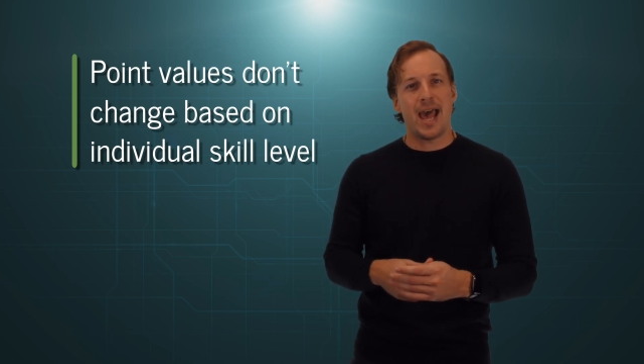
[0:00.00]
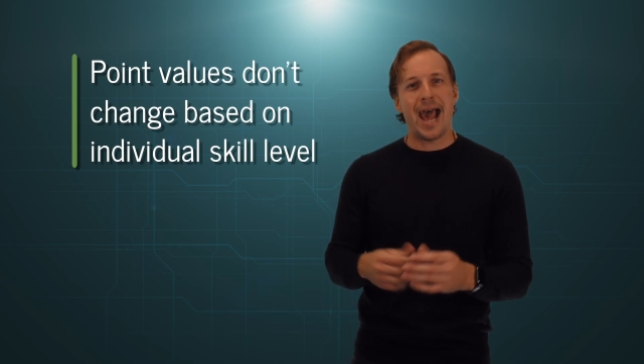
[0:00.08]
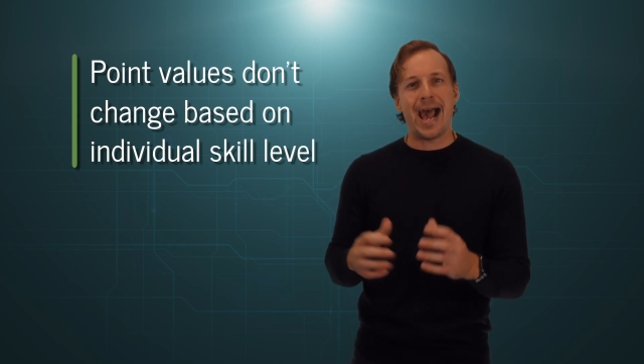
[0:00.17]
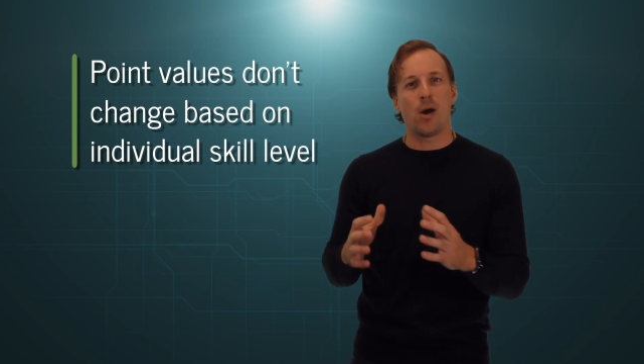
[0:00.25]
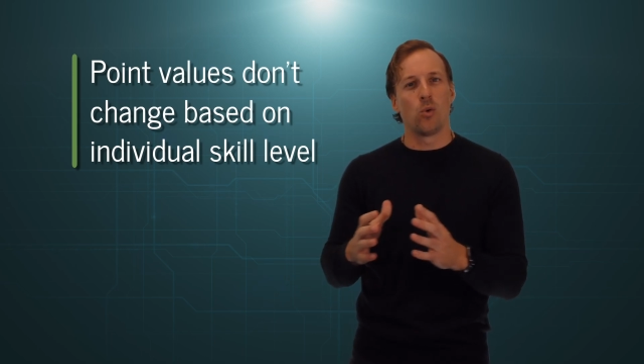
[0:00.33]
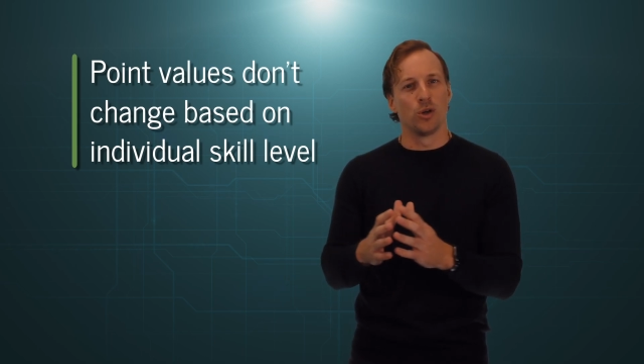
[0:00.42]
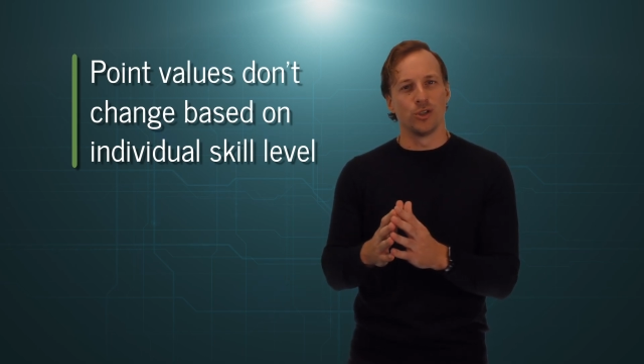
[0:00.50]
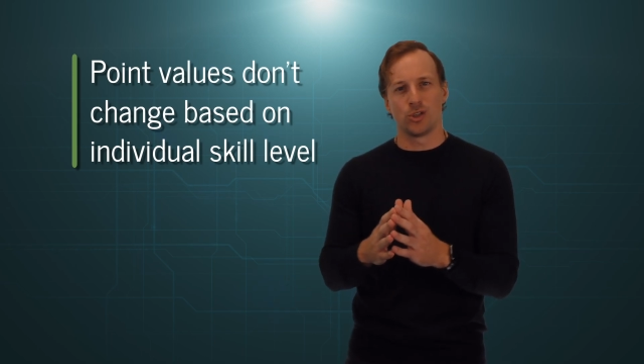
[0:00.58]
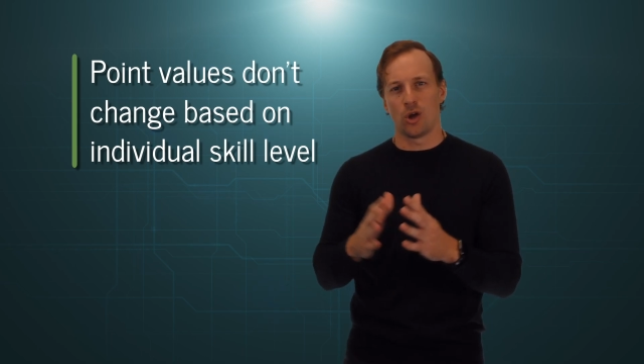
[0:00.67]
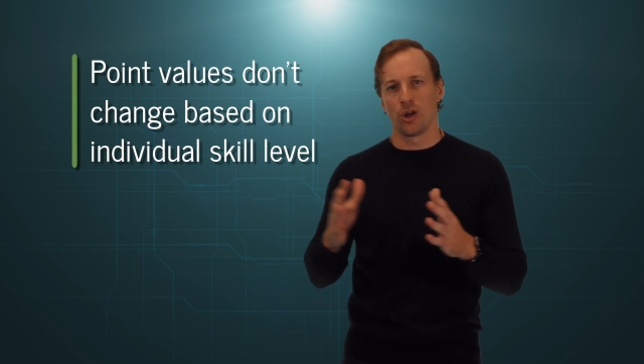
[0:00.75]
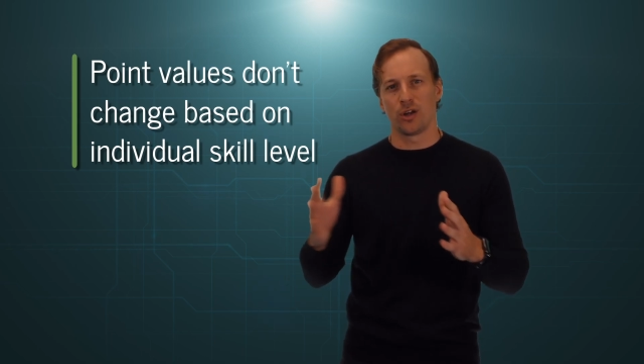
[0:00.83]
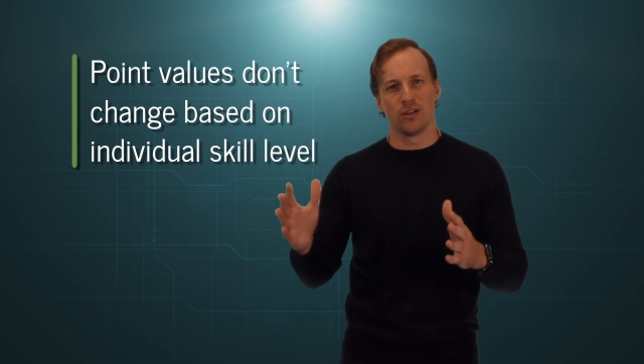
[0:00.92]
hours
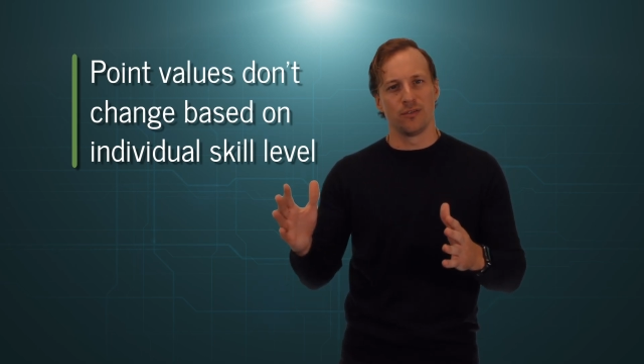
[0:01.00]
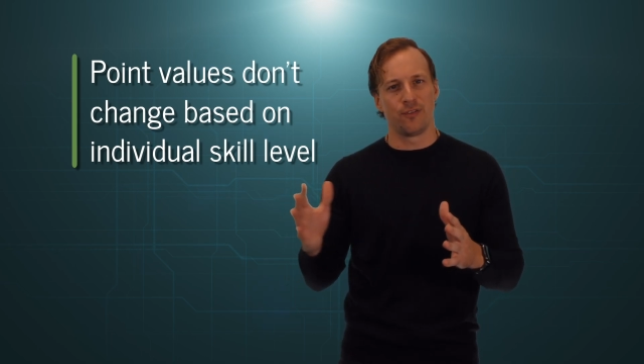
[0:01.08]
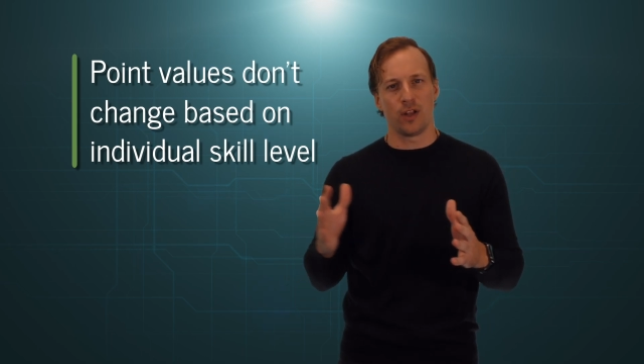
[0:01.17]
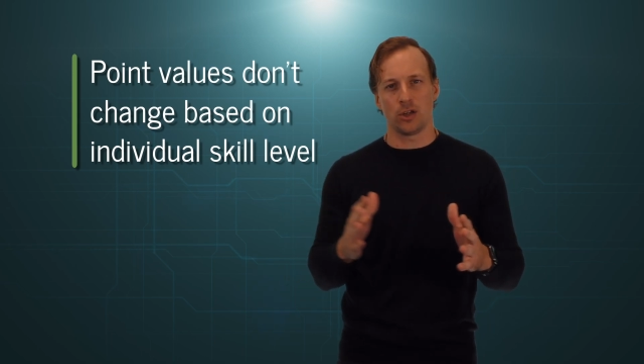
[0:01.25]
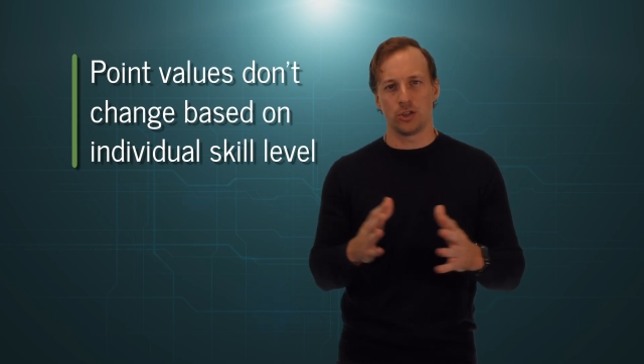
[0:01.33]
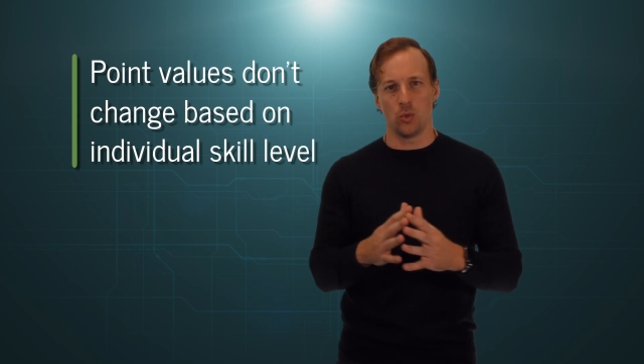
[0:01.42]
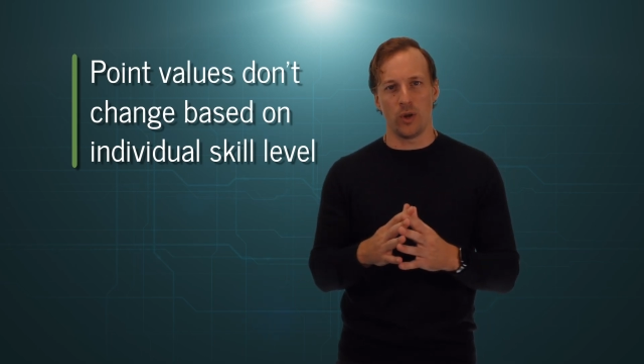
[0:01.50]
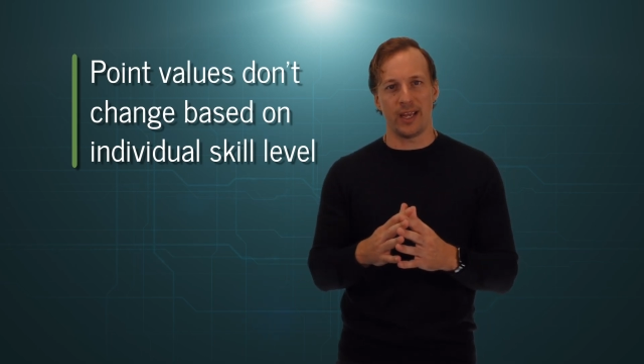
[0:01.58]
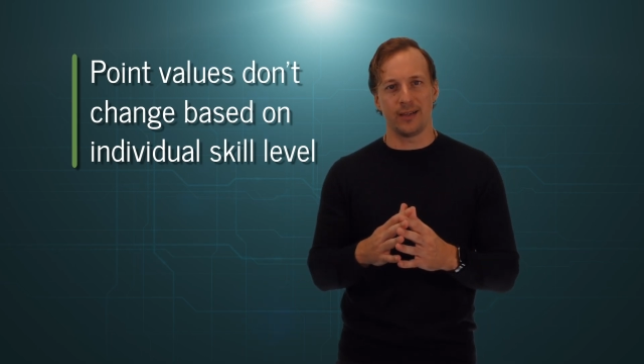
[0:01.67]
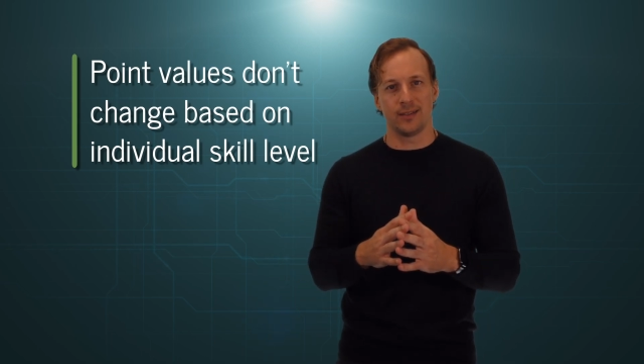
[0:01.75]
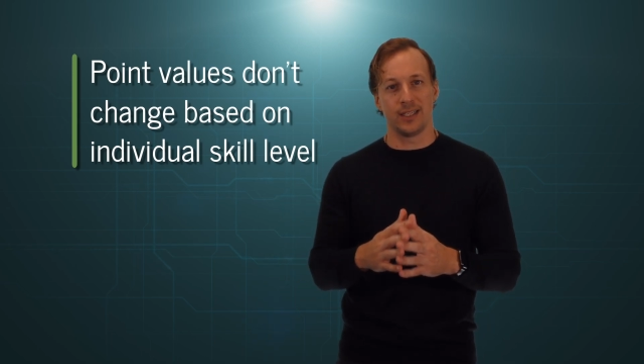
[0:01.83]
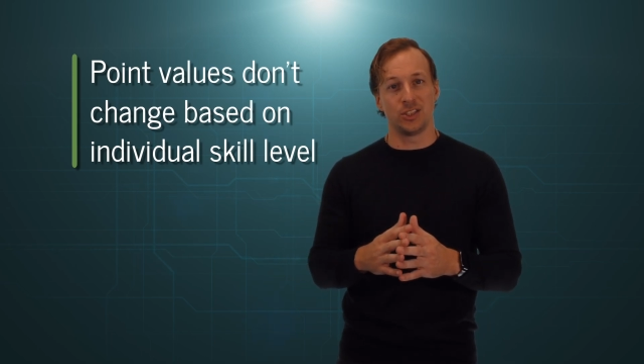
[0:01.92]
aren't gonna fluctuate.
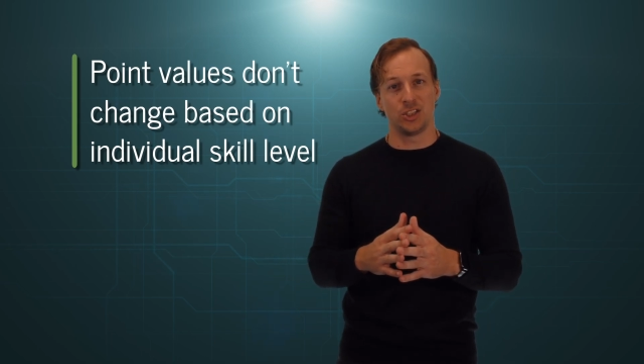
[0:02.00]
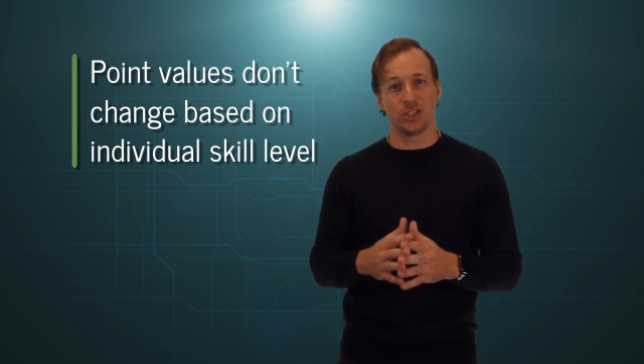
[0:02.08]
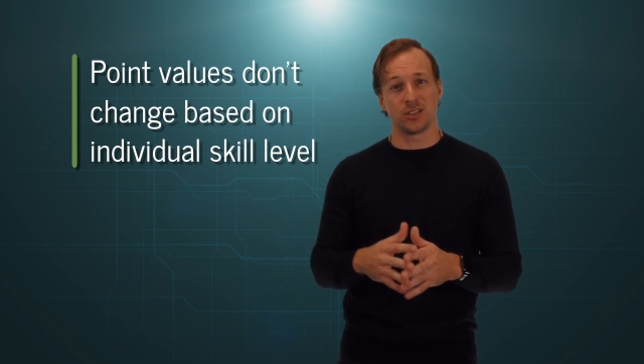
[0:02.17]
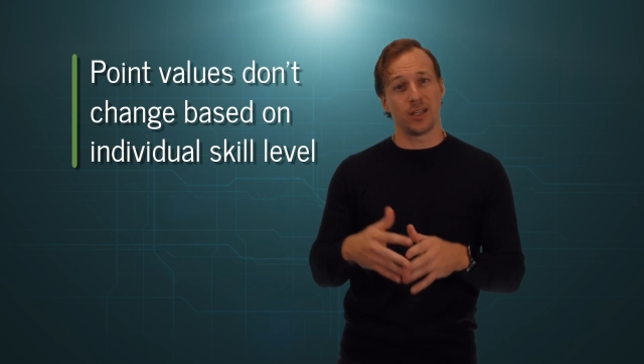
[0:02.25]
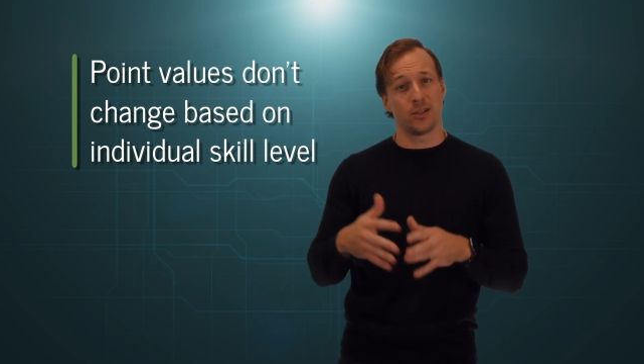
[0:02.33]
It's just a